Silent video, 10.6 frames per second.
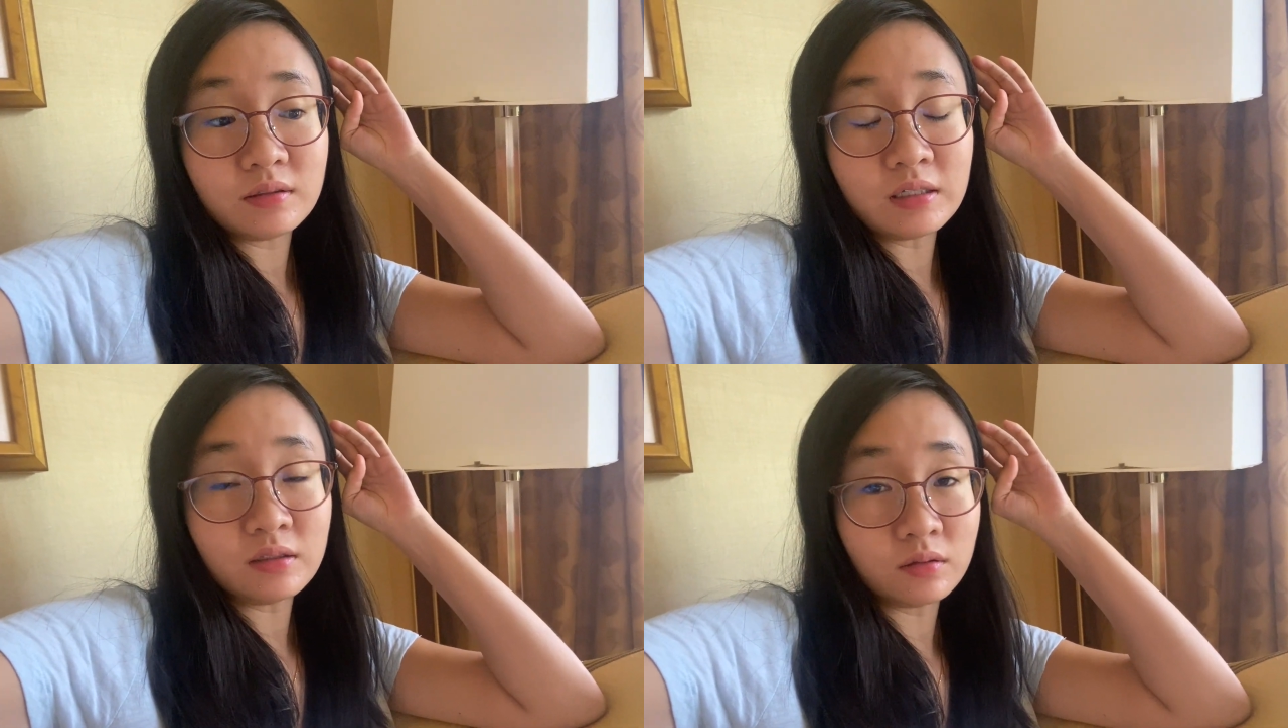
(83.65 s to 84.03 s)

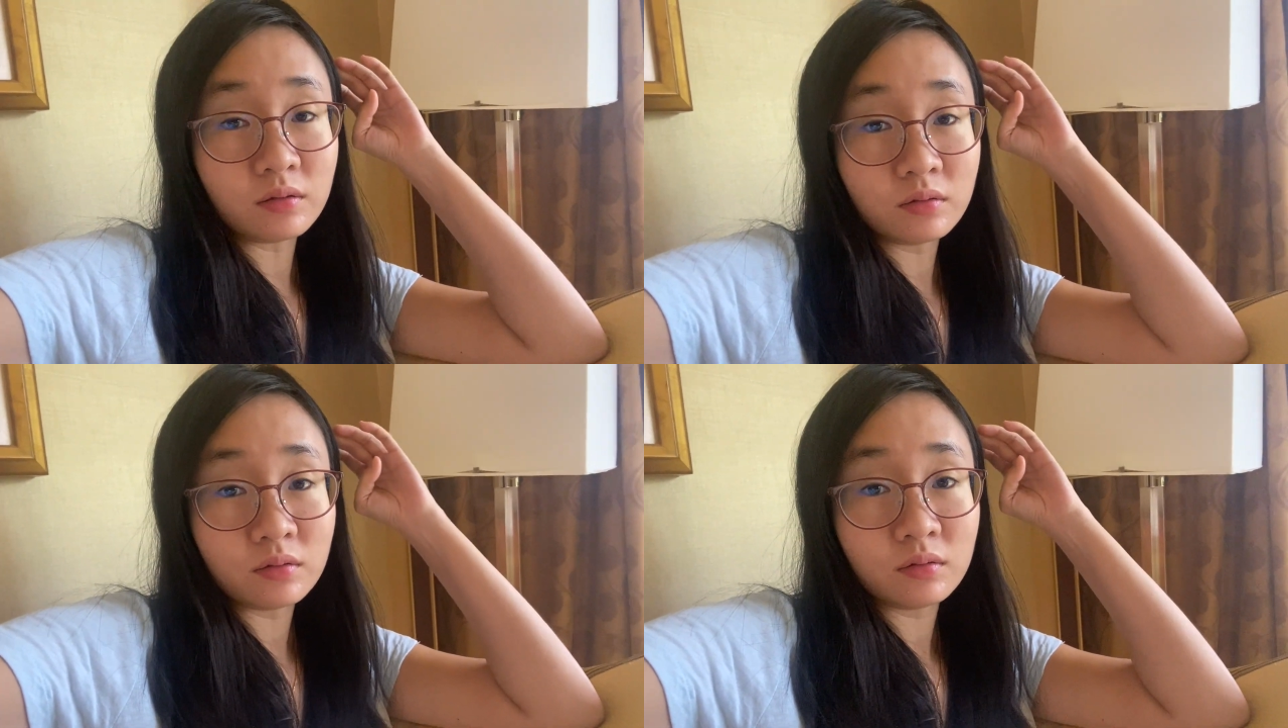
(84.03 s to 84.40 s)

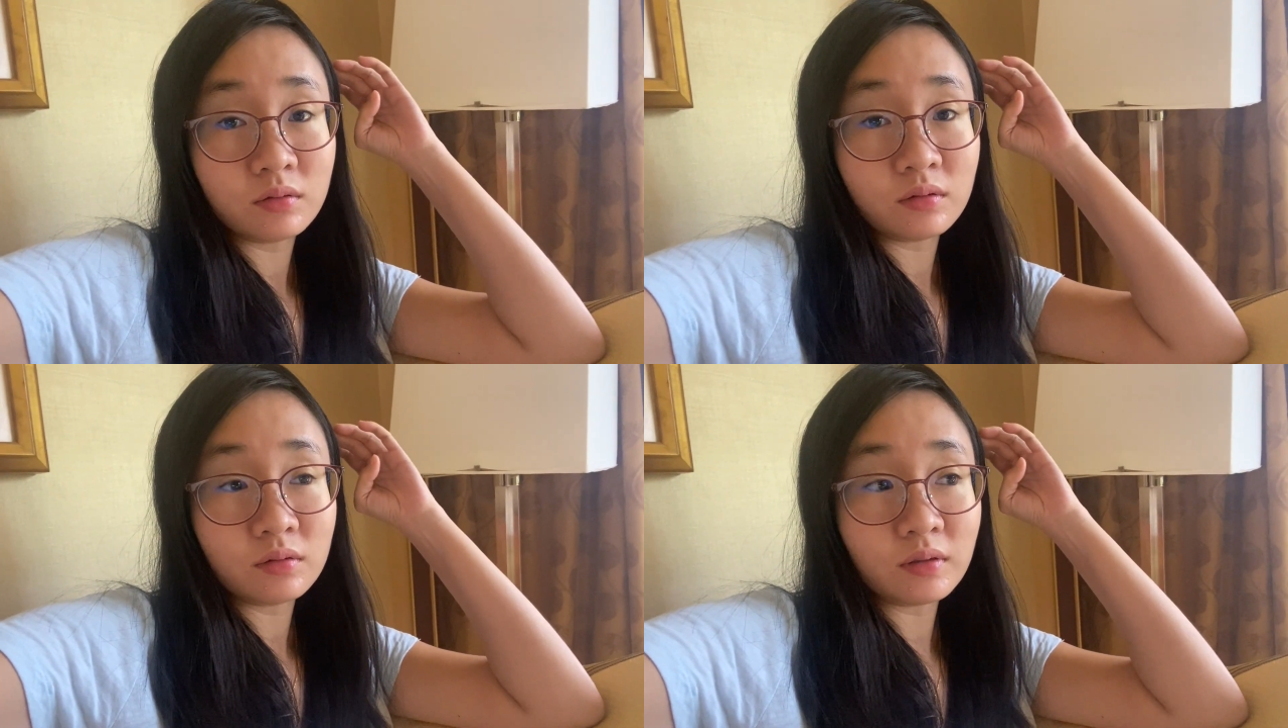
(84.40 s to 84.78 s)
eaten.
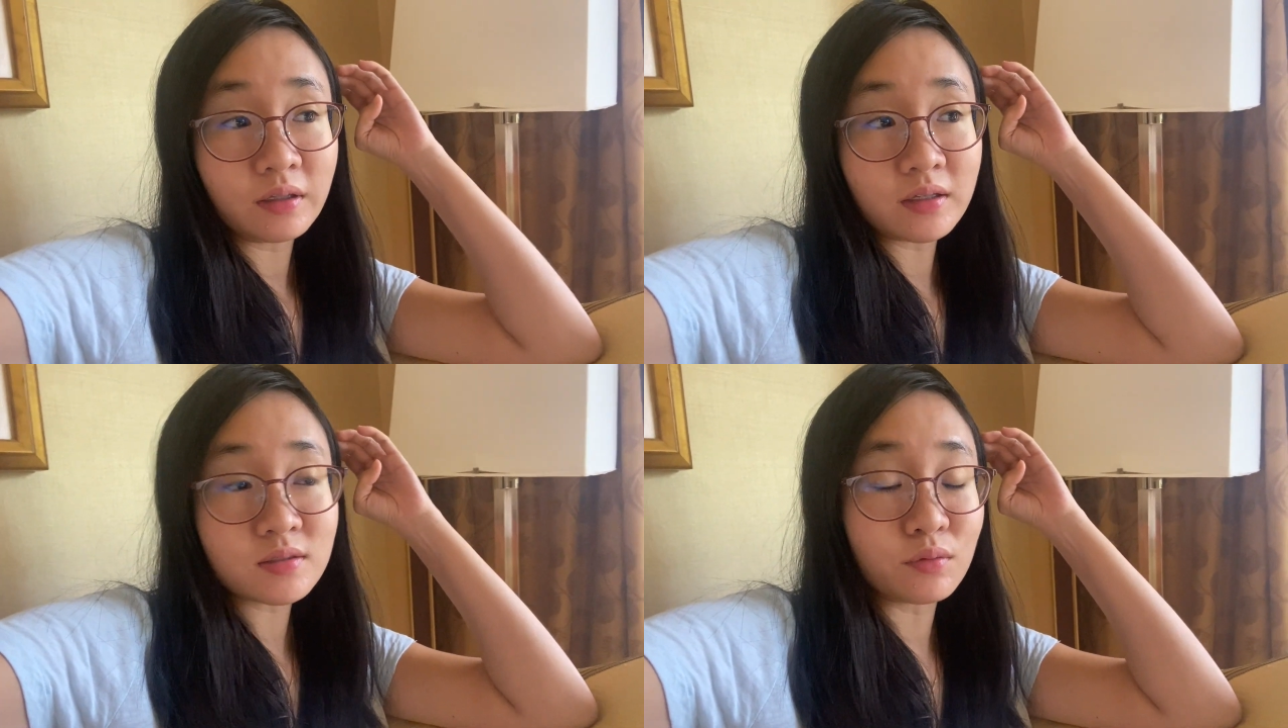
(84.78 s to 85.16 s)
Like,
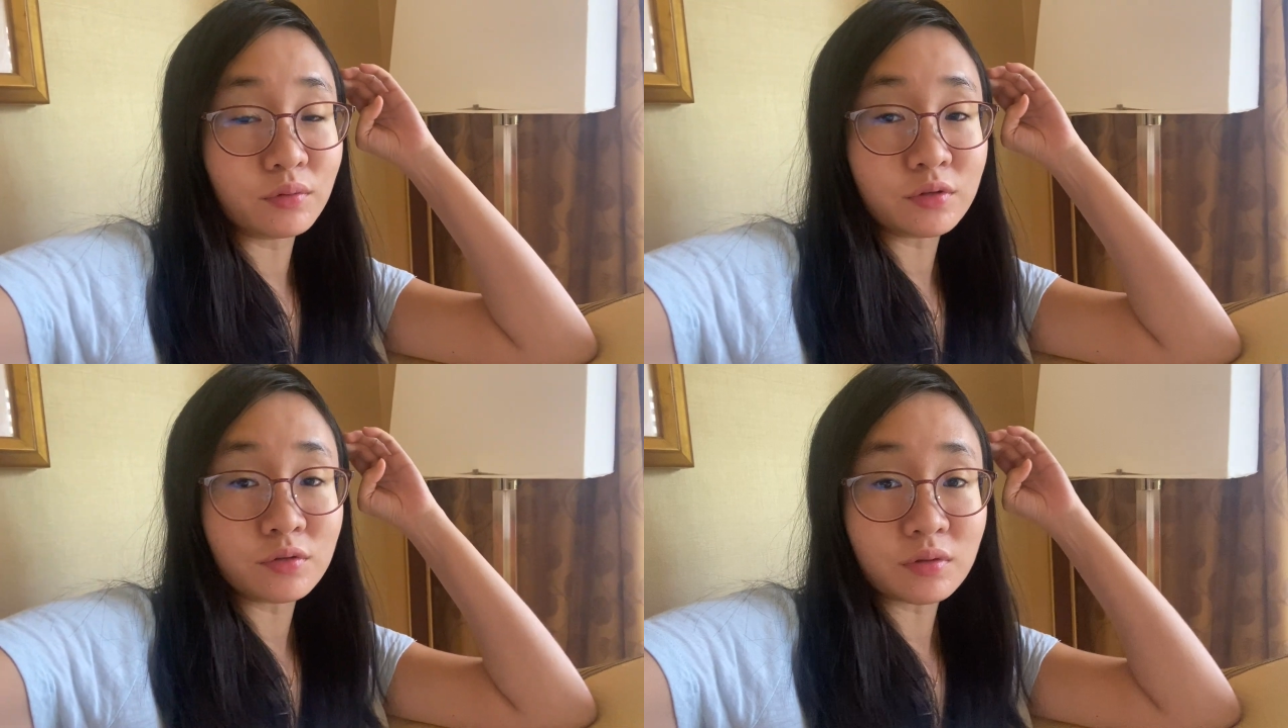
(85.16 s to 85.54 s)
that's the
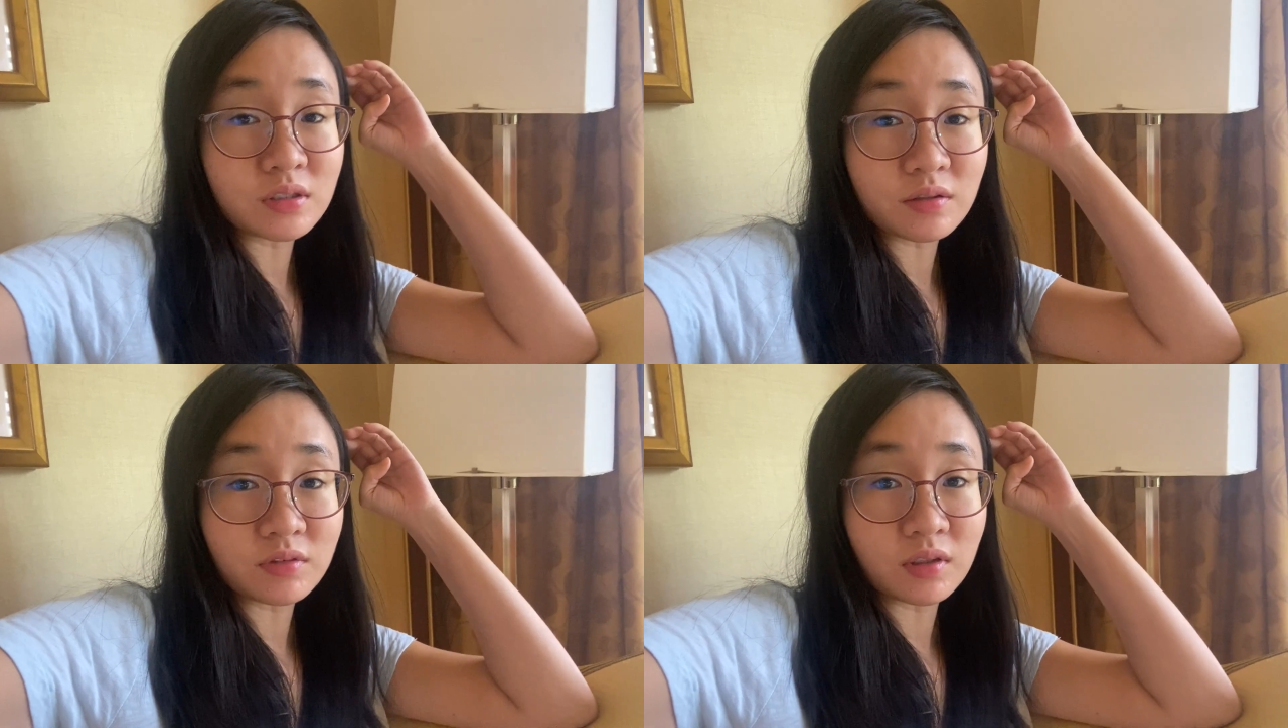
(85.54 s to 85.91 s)
only two things I've